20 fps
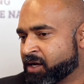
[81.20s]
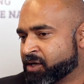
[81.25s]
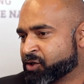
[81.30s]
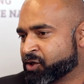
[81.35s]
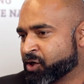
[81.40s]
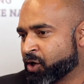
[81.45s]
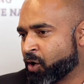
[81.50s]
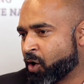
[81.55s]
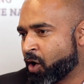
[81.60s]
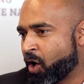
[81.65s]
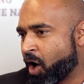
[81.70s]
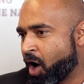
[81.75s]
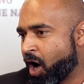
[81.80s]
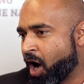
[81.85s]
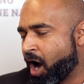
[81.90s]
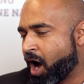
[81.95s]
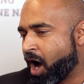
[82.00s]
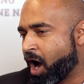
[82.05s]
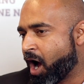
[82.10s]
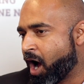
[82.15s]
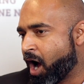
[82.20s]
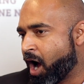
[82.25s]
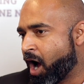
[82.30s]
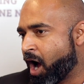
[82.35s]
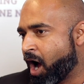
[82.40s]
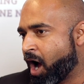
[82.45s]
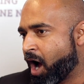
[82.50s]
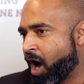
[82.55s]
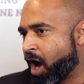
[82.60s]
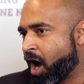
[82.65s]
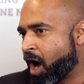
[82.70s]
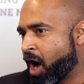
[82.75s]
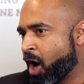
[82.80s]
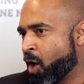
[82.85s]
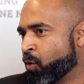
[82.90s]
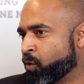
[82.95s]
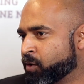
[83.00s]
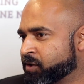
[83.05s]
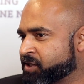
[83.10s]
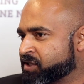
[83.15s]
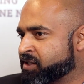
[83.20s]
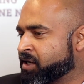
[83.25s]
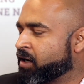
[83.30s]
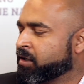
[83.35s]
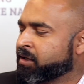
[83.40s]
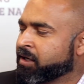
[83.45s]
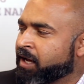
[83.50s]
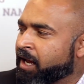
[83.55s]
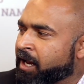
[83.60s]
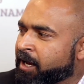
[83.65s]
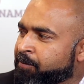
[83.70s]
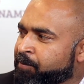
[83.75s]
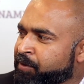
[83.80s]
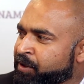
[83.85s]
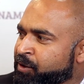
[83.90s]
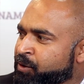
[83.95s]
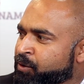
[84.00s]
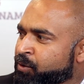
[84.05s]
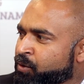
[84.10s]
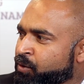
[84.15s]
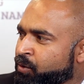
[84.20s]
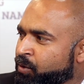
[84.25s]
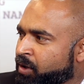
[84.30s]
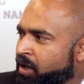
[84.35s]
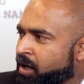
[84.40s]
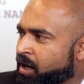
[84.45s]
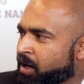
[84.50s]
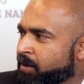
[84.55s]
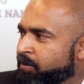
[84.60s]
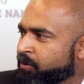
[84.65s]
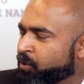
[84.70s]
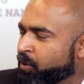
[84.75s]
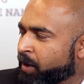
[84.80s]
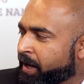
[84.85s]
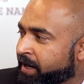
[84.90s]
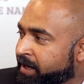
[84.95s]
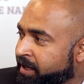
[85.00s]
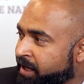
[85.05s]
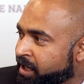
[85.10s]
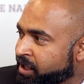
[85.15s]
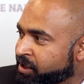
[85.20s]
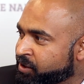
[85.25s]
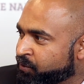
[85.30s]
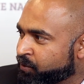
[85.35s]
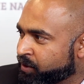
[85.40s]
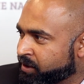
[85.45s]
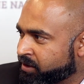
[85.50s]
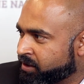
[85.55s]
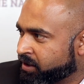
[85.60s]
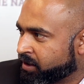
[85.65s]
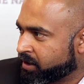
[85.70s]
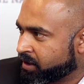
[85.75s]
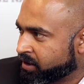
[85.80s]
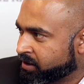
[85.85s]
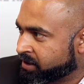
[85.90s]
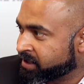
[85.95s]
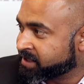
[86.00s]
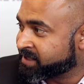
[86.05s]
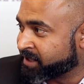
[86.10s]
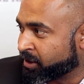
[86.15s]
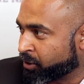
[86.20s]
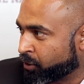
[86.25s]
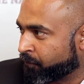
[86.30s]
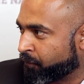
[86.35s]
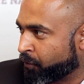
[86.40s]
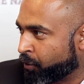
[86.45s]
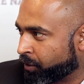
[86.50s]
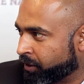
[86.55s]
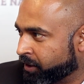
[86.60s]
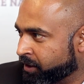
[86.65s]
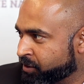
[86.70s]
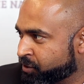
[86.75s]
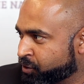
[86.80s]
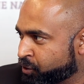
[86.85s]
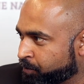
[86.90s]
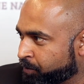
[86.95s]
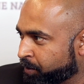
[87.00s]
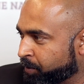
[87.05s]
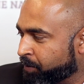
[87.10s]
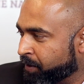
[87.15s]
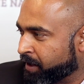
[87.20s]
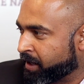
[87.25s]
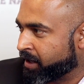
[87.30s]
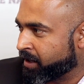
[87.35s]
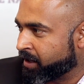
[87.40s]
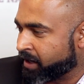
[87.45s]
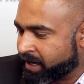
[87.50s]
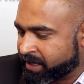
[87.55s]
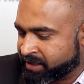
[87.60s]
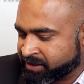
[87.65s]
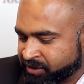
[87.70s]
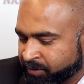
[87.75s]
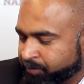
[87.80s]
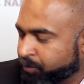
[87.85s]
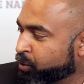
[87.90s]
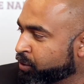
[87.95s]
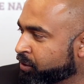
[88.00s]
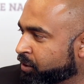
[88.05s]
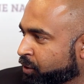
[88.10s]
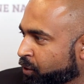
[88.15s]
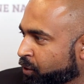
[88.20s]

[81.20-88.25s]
So how is SATTE helping you uh, to engage with this set of audience to prepare and support the